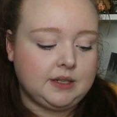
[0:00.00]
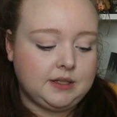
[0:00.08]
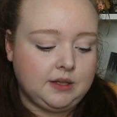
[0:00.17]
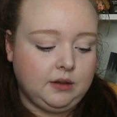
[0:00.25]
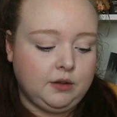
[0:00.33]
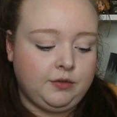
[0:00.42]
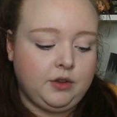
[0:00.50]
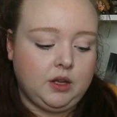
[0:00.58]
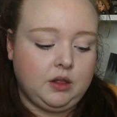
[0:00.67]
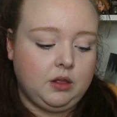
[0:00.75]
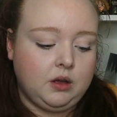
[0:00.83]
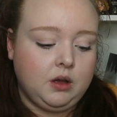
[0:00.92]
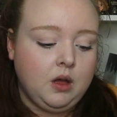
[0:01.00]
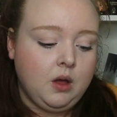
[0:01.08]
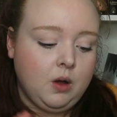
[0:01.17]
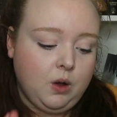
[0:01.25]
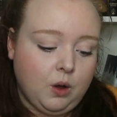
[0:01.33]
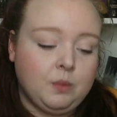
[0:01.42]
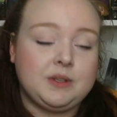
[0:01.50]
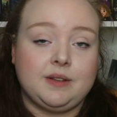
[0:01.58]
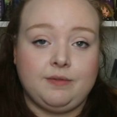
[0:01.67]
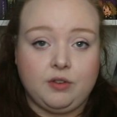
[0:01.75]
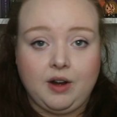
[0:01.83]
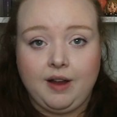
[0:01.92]
I Still Love You and the Always
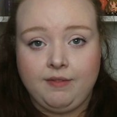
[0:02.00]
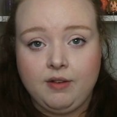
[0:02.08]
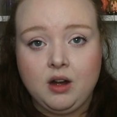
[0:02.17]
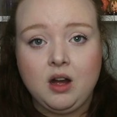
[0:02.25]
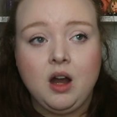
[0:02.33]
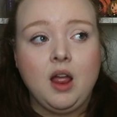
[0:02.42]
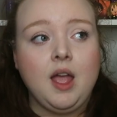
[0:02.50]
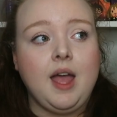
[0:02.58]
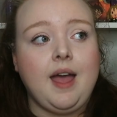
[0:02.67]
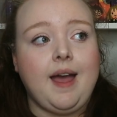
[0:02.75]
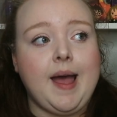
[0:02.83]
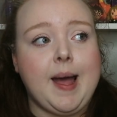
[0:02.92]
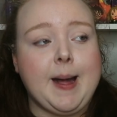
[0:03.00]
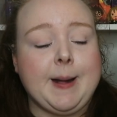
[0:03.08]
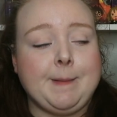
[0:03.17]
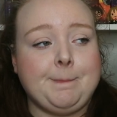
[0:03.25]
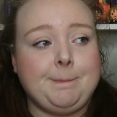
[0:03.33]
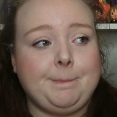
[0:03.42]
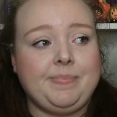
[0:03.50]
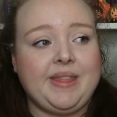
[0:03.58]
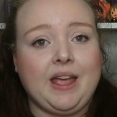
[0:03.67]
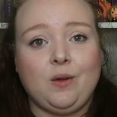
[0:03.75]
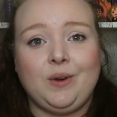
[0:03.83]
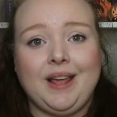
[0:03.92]
and Forever.
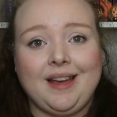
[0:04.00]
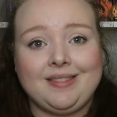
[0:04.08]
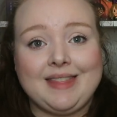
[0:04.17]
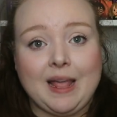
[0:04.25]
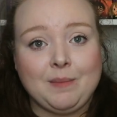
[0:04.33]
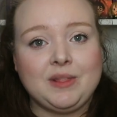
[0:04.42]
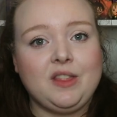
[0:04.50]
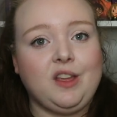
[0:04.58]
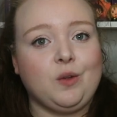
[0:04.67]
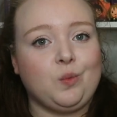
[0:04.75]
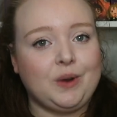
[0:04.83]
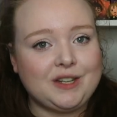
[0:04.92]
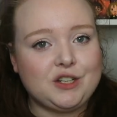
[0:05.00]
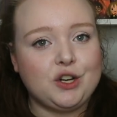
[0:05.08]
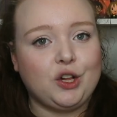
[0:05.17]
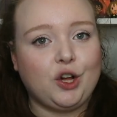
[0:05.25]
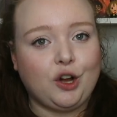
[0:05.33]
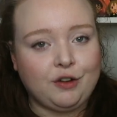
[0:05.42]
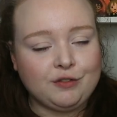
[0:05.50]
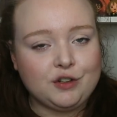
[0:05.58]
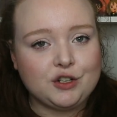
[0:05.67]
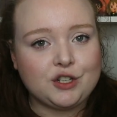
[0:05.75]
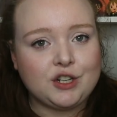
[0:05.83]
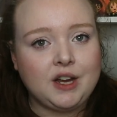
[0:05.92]
They only had them in the original
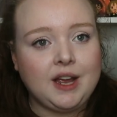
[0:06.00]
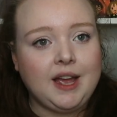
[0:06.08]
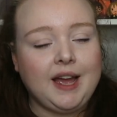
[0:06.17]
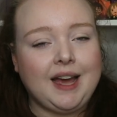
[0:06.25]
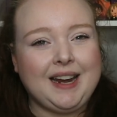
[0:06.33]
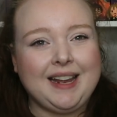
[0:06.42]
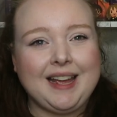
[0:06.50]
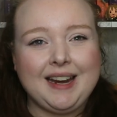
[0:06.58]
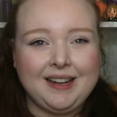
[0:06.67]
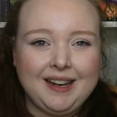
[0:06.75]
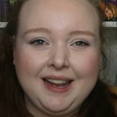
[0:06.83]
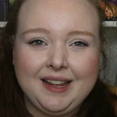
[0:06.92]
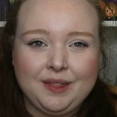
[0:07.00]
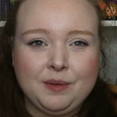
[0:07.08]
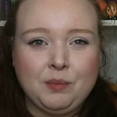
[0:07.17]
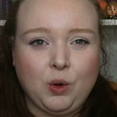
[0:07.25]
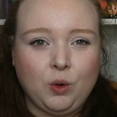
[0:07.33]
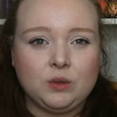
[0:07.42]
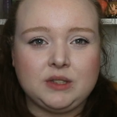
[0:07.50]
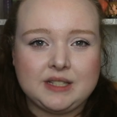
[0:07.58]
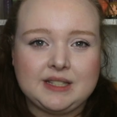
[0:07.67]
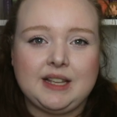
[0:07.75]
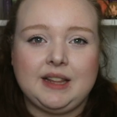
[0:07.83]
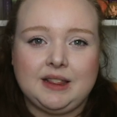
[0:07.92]
covers, and I kind of like them all to
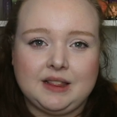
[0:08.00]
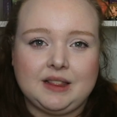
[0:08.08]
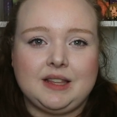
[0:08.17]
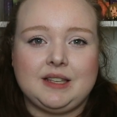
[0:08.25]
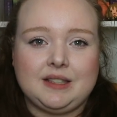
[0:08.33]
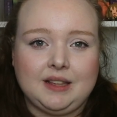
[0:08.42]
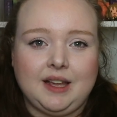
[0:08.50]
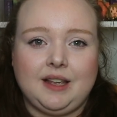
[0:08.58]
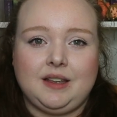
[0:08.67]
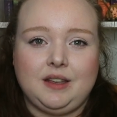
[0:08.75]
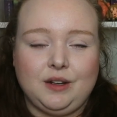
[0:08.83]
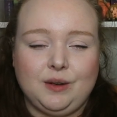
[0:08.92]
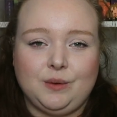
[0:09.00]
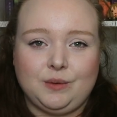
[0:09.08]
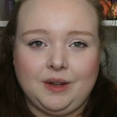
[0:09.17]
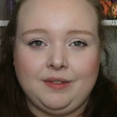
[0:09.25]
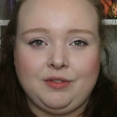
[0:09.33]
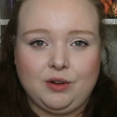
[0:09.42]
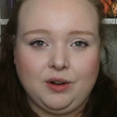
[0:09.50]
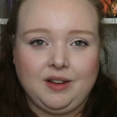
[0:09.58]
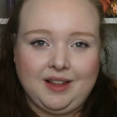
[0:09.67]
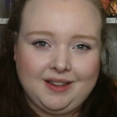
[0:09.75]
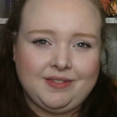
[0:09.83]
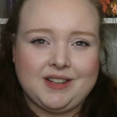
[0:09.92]
sit with, like, you know, if they're
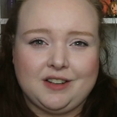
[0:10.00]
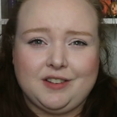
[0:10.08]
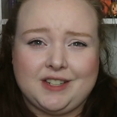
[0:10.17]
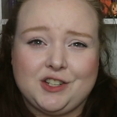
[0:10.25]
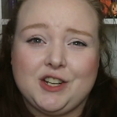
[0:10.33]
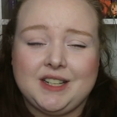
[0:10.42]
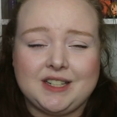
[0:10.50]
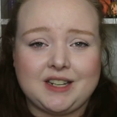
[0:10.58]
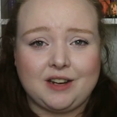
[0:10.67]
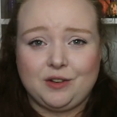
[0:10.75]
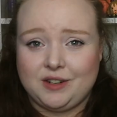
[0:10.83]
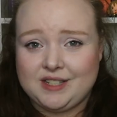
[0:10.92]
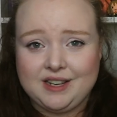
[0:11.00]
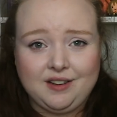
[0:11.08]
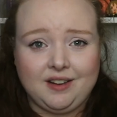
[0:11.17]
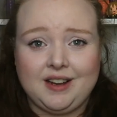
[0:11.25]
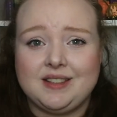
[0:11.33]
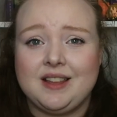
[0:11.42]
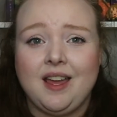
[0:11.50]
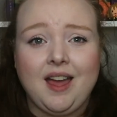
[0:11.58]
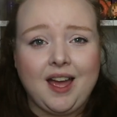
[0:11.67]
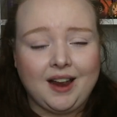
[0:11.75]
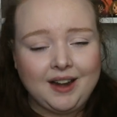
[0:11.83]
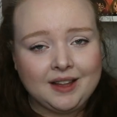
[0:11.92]
a trilogy or a series,
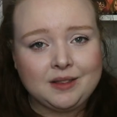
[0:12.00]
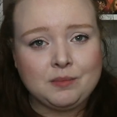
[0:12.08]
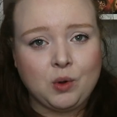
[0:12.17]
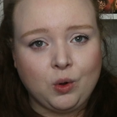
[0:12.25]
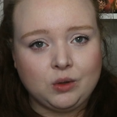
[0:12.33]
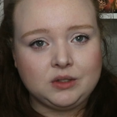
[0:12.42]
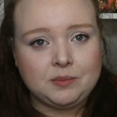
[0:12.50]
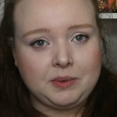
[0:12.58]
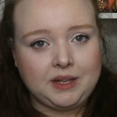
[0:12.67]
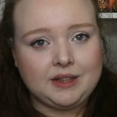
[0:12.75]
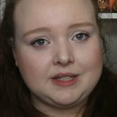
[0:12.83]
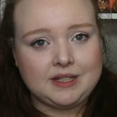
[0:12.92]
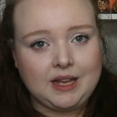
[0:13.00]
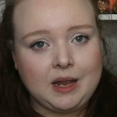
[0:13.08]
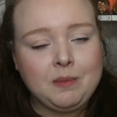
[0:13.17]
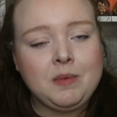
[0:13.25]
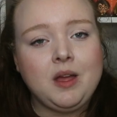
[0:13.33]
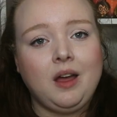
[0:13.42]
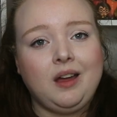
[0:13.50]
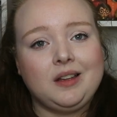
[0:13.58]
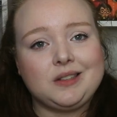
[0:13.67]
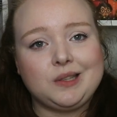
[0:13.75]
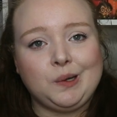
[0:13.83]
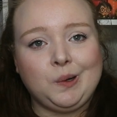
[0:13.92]
I like them all to be the same.
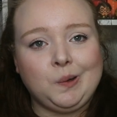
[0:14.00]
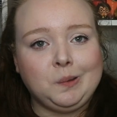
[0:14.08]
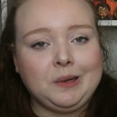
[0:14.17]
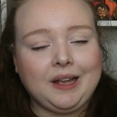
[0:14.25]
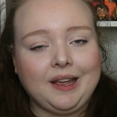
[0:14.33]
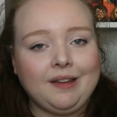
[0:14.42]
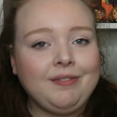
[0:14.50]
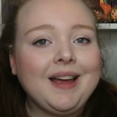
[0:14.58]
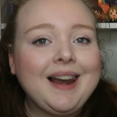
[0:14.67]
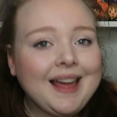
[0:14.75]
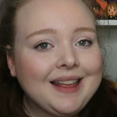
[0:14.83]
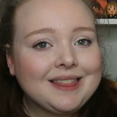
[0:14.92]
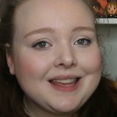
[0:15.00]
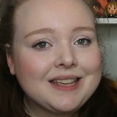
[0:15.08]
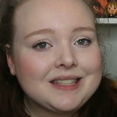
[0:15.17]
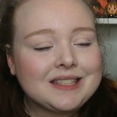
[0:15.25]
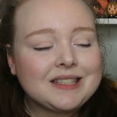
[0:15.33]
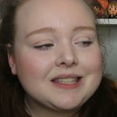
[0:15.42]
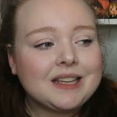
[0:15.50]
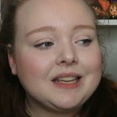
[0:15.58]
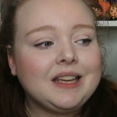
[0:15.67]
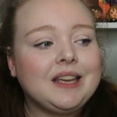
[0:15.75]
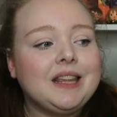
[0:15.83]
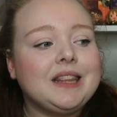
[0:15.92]
So if I like this,
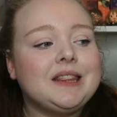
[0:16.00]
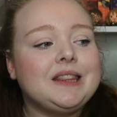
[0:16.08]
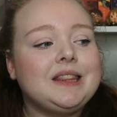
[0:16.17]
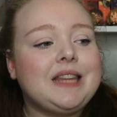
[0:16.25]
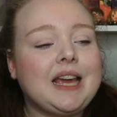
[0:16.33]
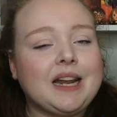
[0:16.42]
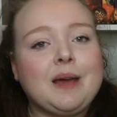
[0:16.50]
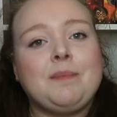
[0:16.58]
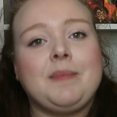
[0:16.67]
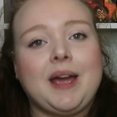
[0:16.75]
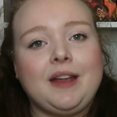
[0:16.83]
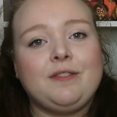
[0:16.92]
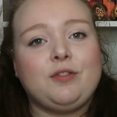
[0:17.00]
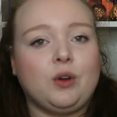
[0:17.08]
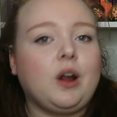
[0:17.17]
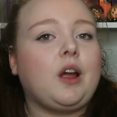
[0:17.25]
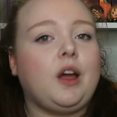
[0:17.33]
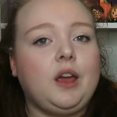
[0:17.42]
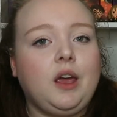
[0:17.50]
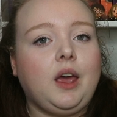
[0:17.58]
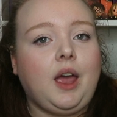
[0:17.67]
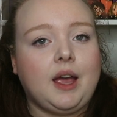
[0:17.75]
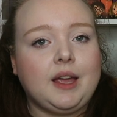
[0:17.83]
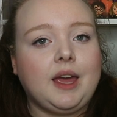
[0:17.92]
then I might fork out
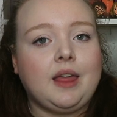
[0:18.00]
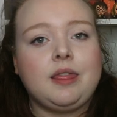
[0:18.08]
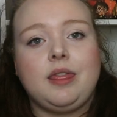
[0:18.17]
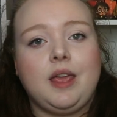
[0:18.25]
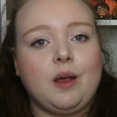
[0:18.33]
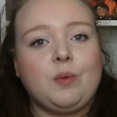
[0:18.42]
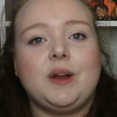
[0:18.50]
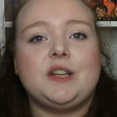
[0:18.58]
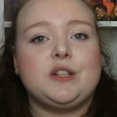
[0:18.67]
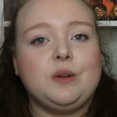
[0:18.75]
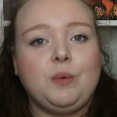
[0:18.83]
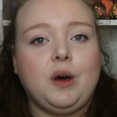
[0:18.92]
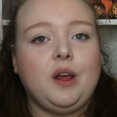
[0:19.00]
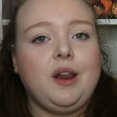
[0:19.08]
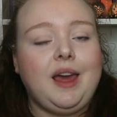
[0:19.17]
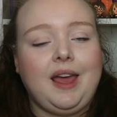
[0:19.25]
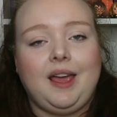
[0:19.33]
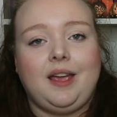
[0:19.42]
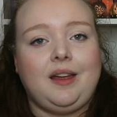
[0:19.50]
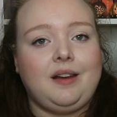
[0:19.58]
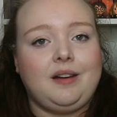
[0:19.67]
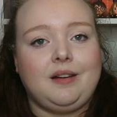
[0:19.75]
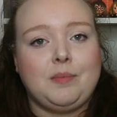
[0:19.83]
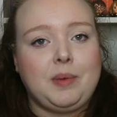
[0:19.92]
and get the original one
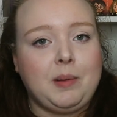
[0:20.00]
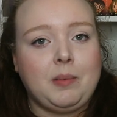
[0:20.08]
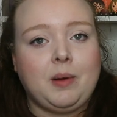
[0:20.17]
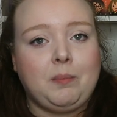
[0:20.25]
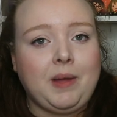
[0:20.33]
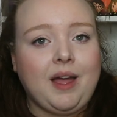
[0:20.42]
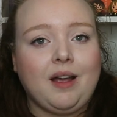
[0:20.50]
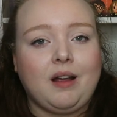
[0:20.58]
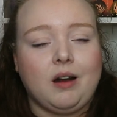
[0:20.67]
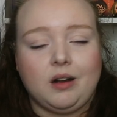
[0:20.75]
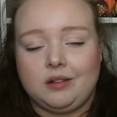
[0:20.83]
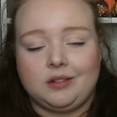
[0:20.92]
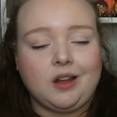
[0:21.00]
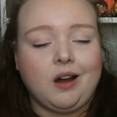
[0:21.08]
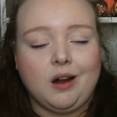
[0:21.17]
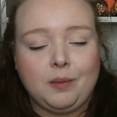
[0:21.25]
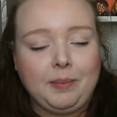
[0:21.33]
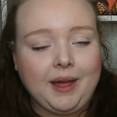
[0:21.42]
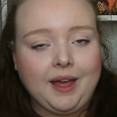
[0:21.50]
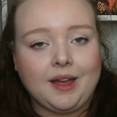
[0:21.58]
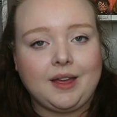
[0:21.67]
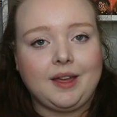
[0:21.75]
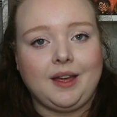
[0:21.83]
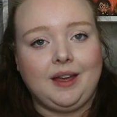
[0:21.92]
in the paperback or
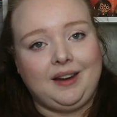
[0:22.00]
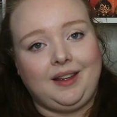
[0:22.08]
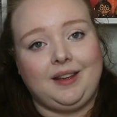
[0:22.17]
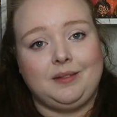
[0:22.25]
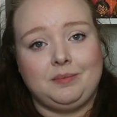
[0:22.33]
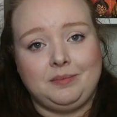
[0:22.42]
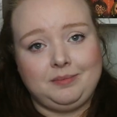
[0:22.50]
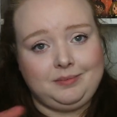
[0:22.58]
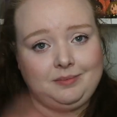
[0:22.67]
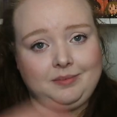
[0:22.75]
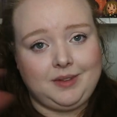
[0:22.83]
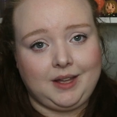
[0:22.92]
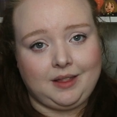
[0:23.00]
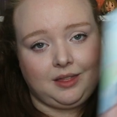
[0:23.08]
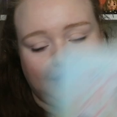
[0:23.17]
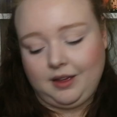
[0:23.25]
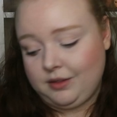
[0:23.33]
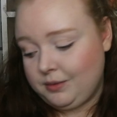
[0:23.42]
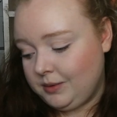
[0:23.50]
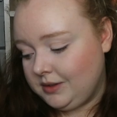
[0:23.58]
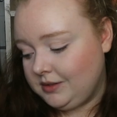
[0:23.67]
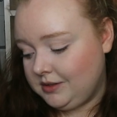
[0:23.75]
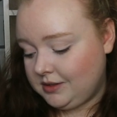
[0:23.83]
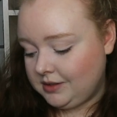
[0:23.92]
hardback, and then get the other
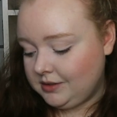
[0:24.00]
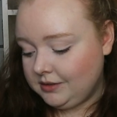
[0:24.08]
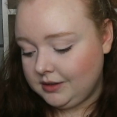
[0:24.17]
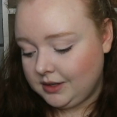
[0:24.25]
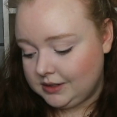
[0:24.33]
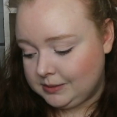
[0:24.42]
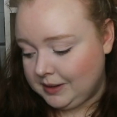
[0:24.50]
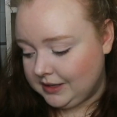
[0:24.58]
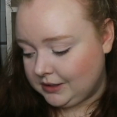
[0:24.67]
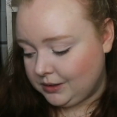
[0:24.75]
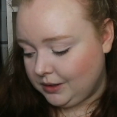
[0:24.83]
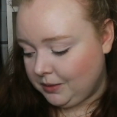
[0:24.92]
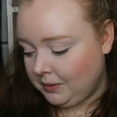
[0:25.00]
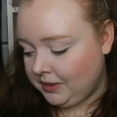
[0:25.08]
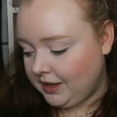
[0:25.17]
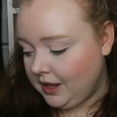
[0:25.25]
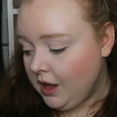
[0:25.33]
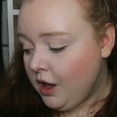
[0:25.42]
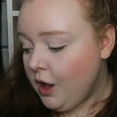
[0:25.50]
ones as well to go along with it.